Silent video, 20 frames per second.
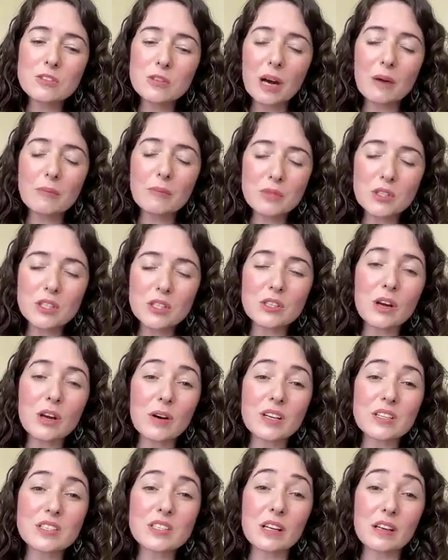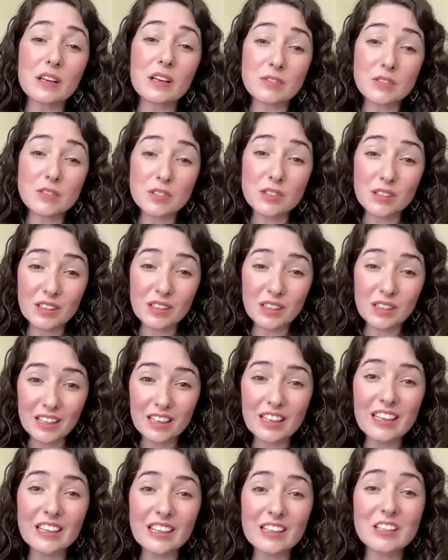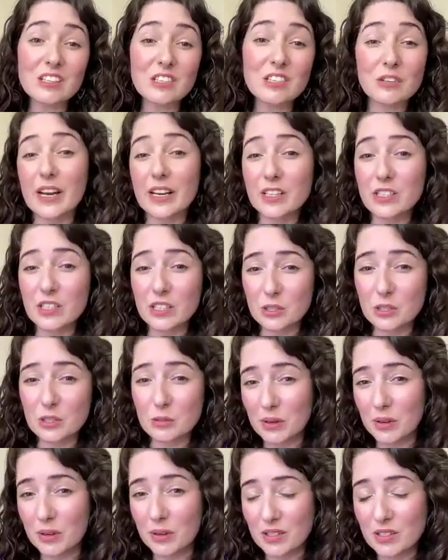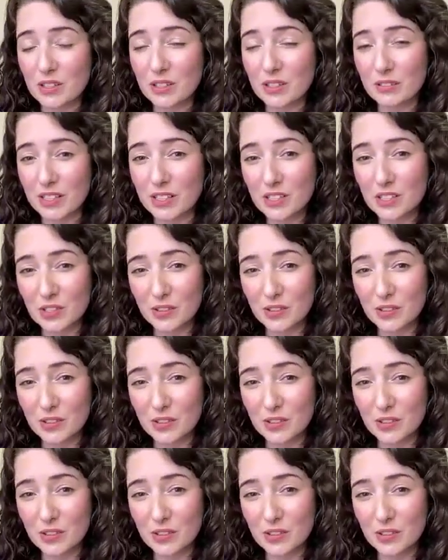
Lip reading: come to know ourselves in the direct experience of it.